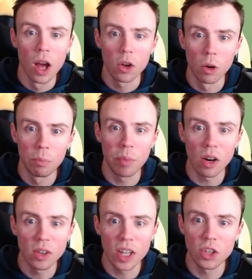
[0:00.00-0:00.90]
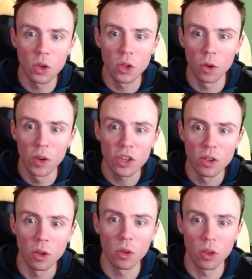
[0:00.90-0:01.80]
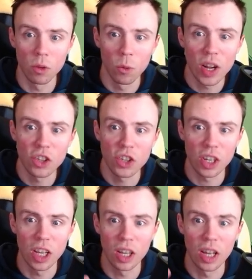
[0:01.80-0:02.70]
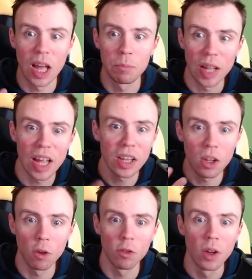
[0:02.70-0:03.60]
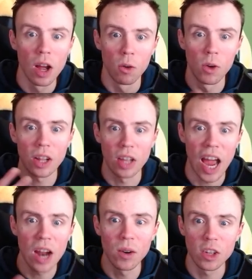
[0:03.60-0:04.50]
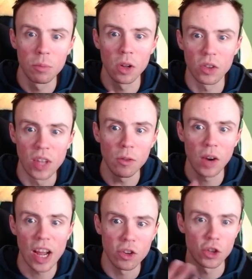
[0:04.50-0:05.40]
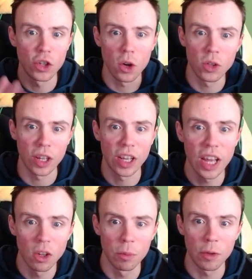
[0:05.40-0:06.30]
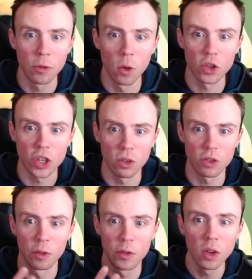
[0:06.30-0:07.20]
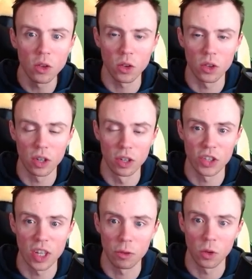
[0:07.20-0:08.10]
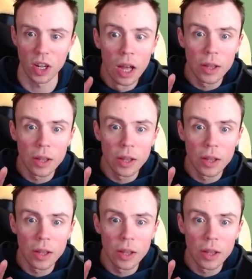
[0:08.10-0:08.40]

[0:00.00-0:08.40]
Compare this to the original, which had plenty of red herrings but never actually showed the killer before she was revealed to herself to us.